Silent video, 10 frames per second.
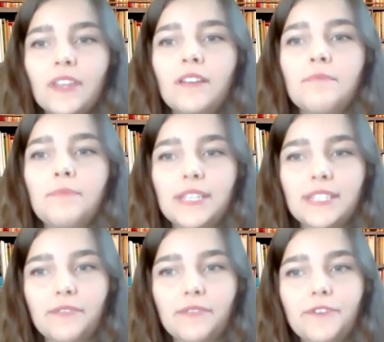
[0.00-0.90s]

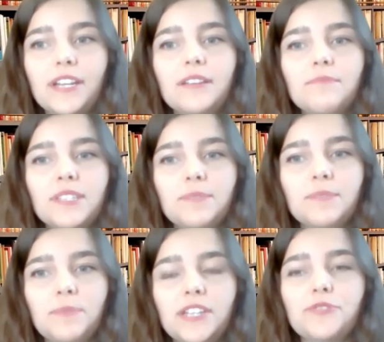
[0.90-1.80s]
basic freedom,
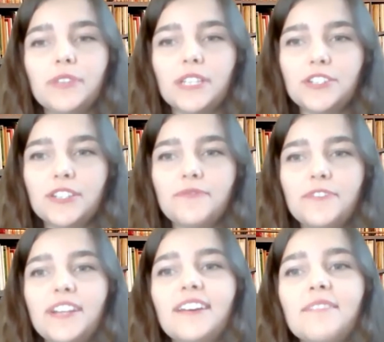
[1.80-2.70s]
speech, religious
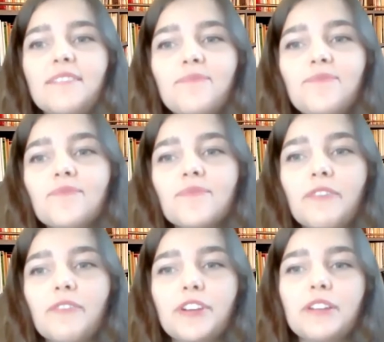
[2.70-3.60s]
freedom,
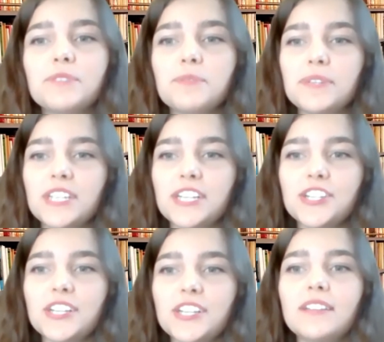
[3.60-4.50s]
freedom to
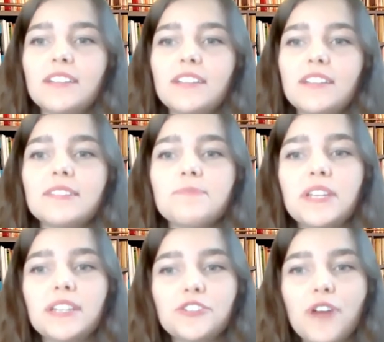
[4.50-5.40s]
petition, speedy
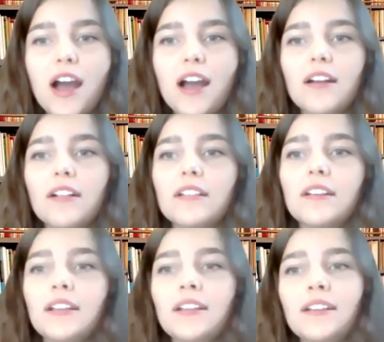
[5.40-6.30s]
trial,
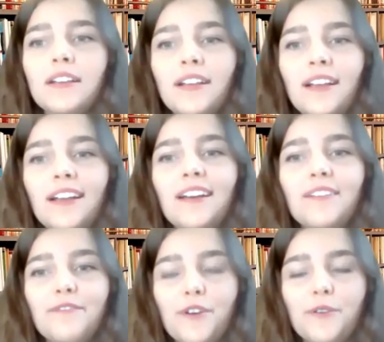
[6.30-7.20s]

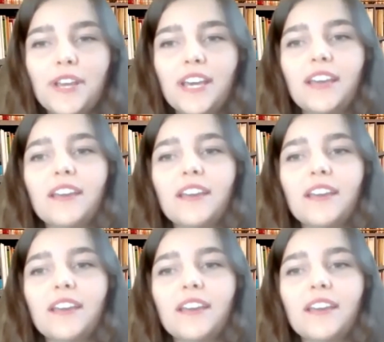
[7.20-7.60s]
voting.